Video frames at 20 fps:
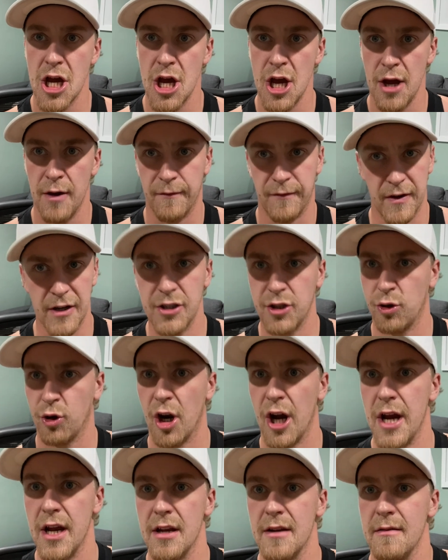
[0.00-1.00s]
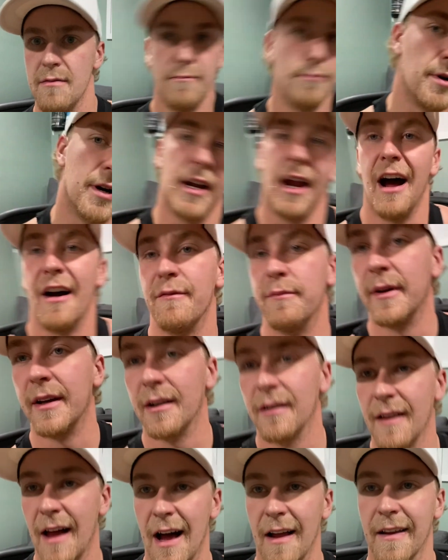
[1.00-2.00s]
Fits great, but I've made
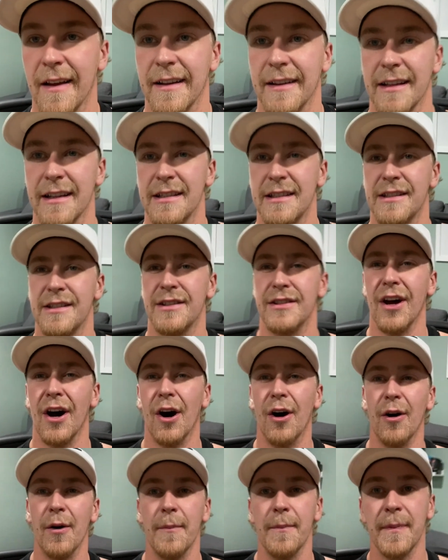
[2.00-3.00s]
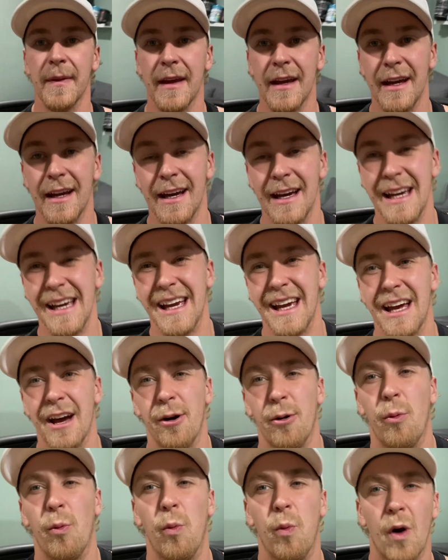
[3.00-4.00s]
a lot like this. So
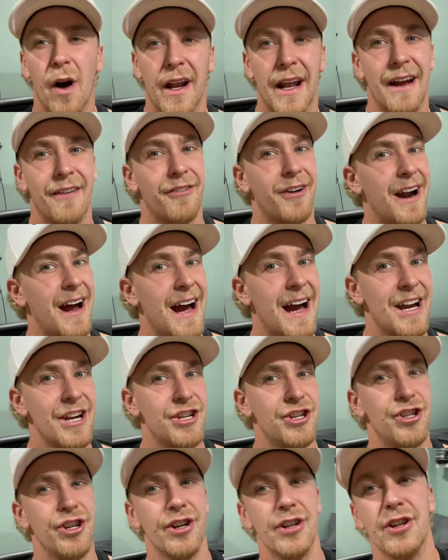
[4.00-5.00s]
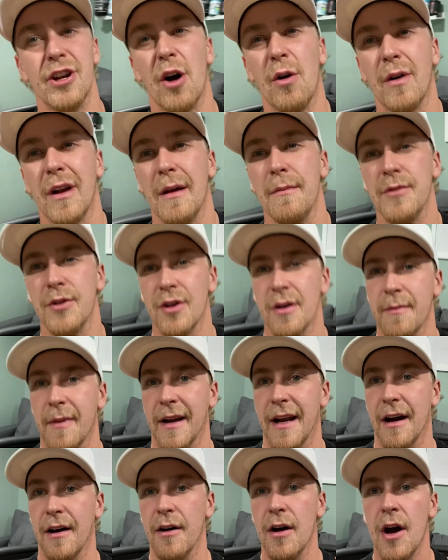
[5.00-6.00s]
whatever, I should know what I'm doing by
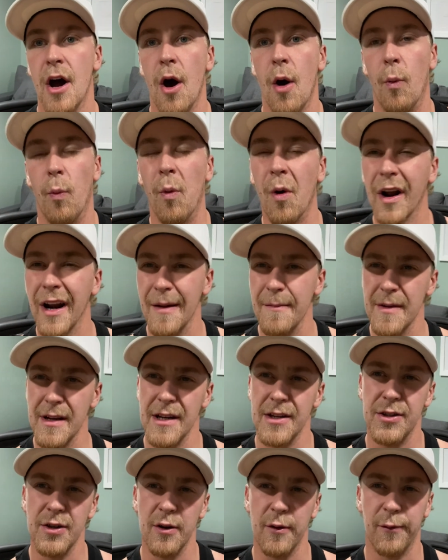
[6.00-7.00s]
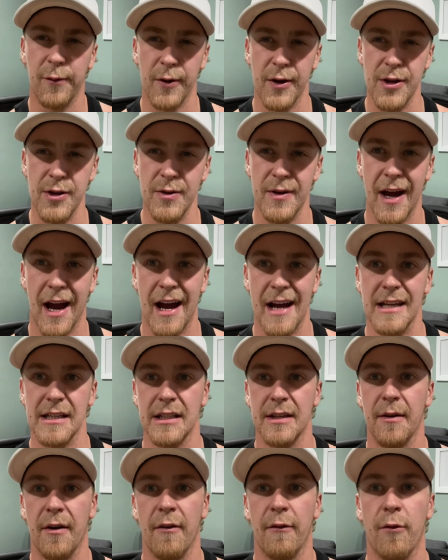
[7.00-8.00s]
now. What I'm gonna do for you
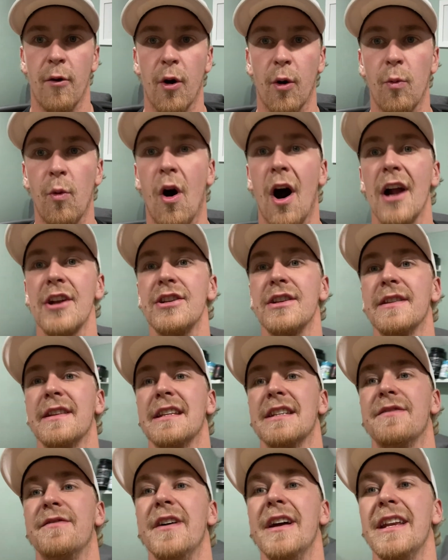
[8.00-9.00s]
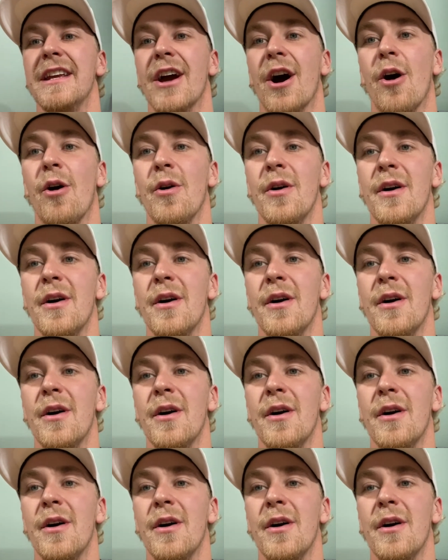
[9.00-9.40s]
guys for watching this video